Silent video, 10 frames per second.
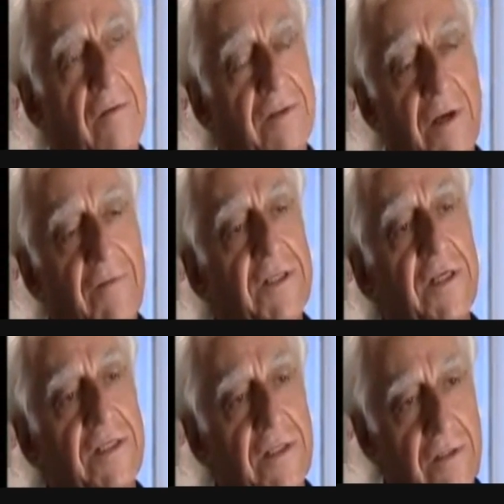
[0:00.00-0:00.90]
ever
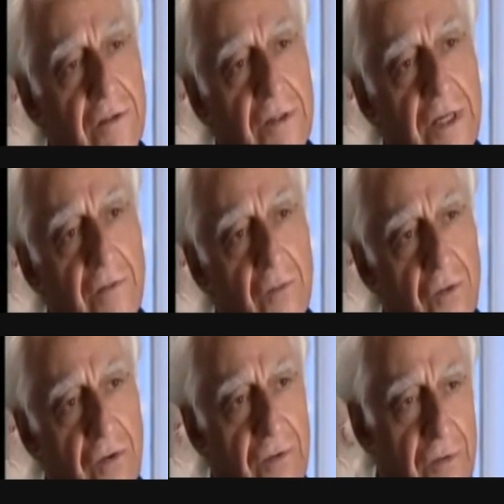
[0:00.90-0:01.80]
since the Korean
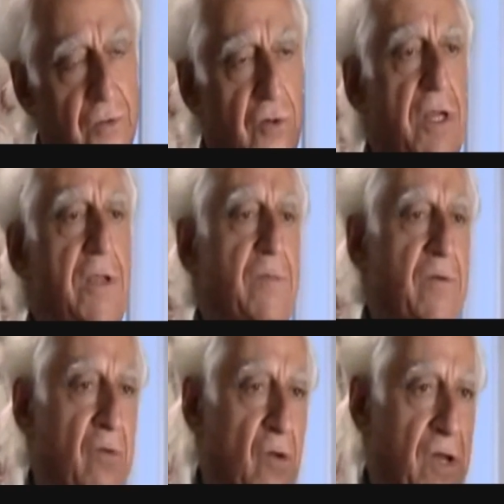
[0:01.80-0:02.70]
War, the dream
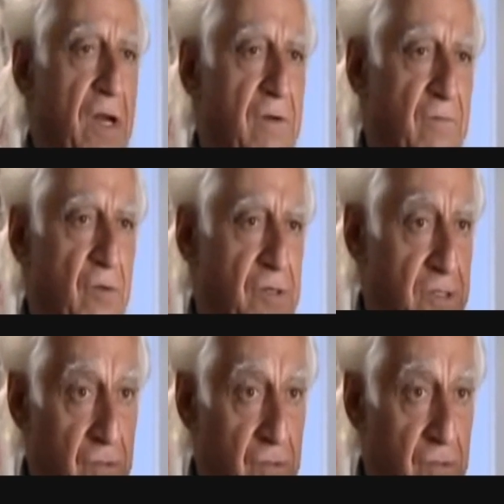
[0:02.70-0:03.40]
of all air forces,